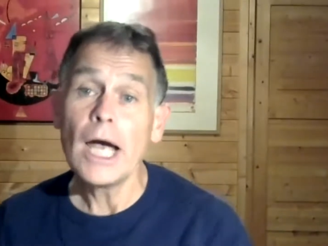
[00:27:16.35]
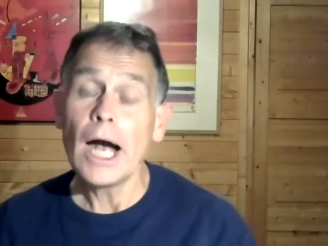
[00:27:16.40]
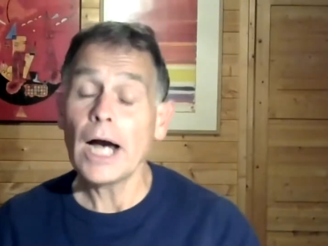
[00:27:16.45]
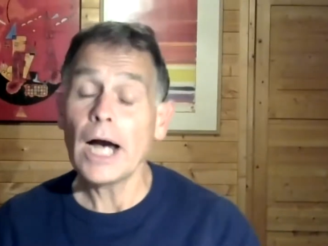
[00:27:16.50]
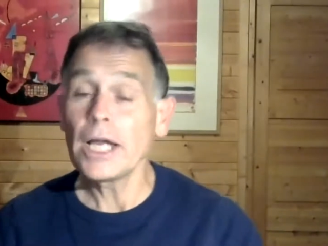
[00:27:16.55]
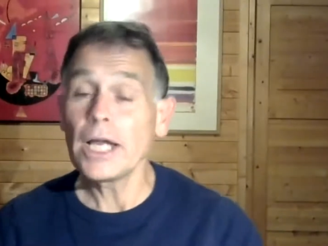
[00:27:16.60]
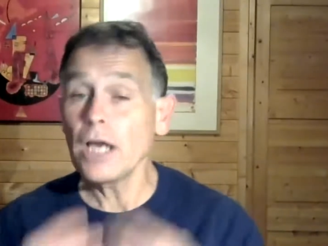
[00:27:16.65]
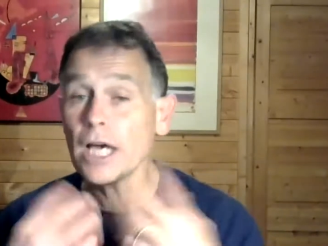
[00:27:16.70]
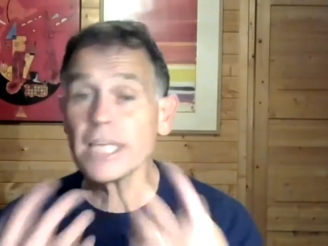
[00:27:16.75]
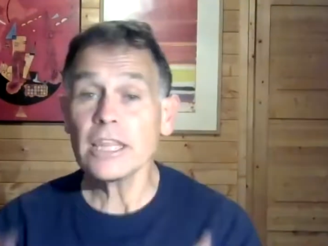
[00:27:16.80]

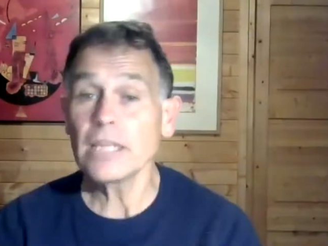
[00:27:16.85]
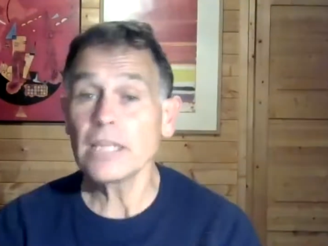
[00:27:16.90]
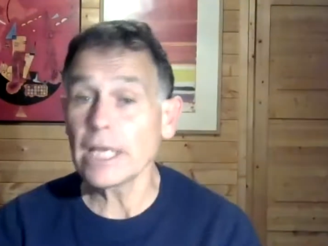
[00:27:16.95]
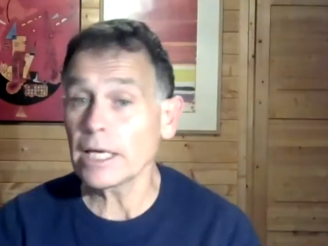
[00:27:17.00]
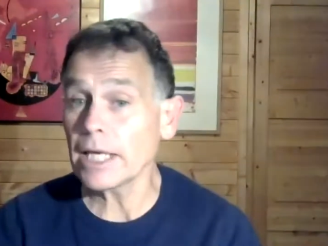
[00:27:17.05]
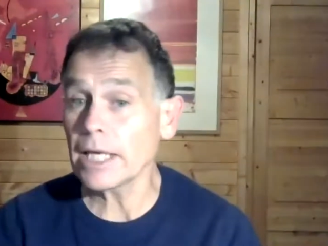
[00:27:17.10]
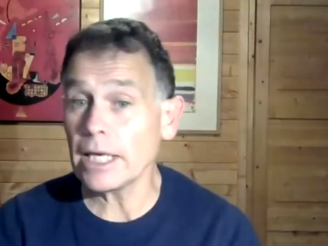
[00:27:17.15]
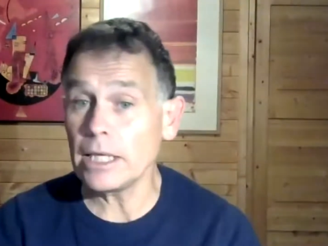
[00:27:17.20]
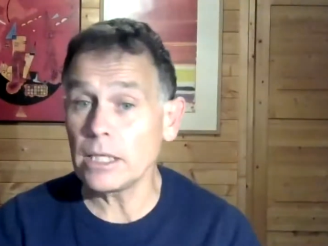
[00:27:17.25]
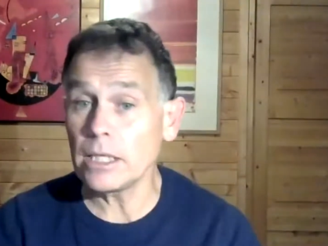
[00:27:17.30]
And I
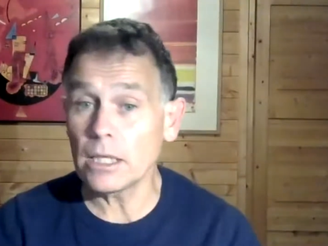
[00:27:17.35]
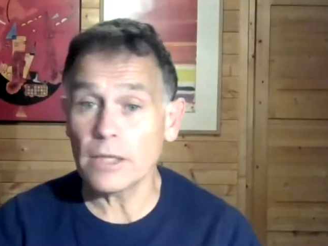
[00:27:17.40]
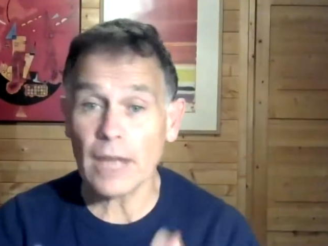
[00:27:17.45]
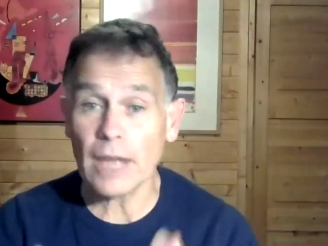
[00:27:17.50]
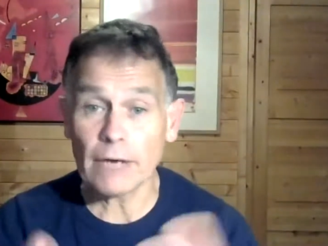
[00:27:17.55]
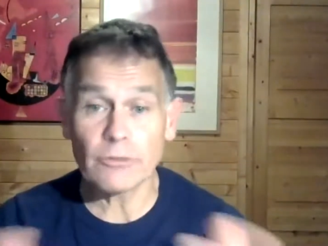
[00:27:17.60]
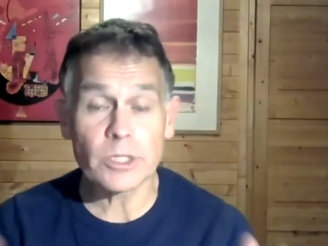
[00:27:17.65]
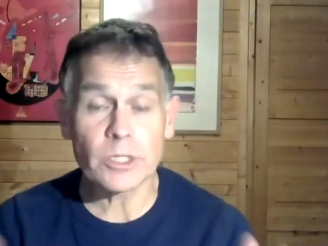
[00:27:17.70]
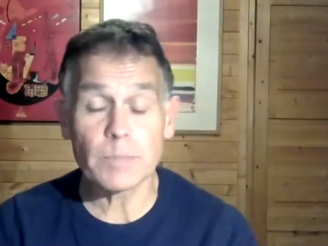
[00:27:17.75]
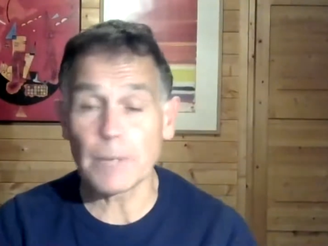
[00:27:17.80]
think in
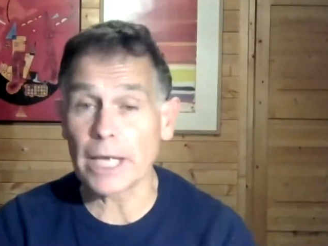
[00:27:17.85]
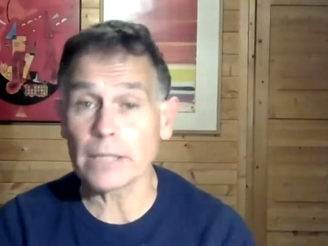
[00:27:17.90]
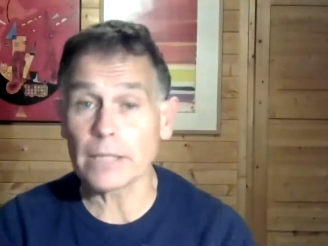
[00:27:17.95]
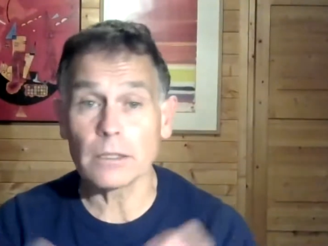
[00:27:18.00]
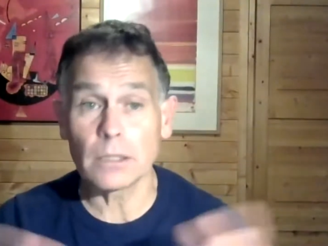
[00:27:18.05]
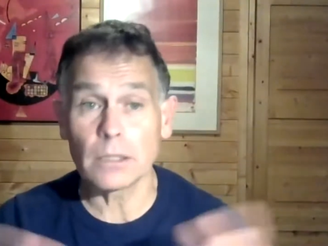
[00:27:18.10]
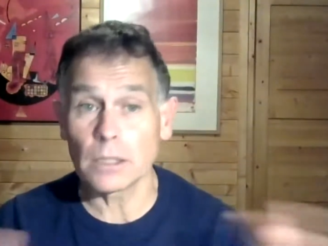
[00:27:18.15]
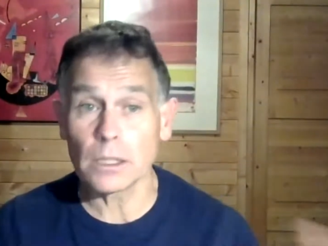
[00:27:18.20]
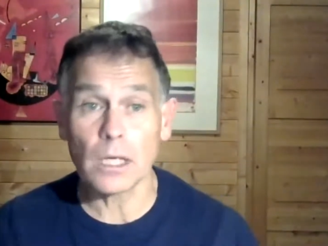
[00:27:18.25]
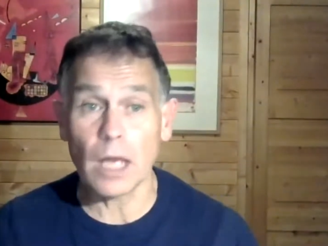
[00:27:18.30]
that
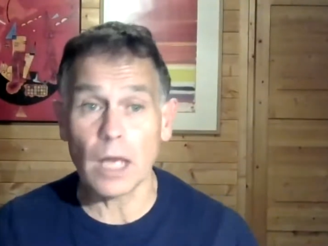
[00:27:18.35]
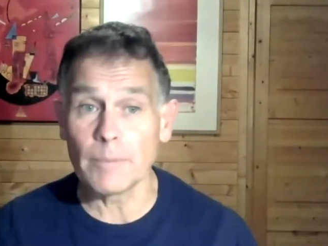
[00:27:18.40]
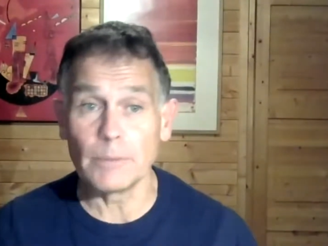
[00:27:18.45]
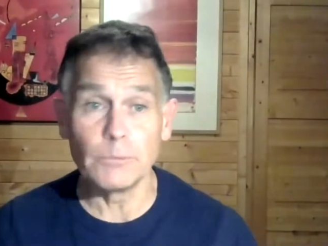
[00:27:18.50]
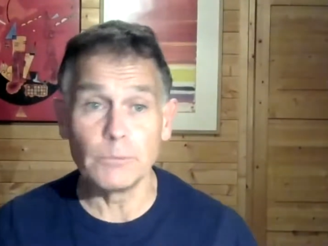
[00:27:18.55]
respect, the climate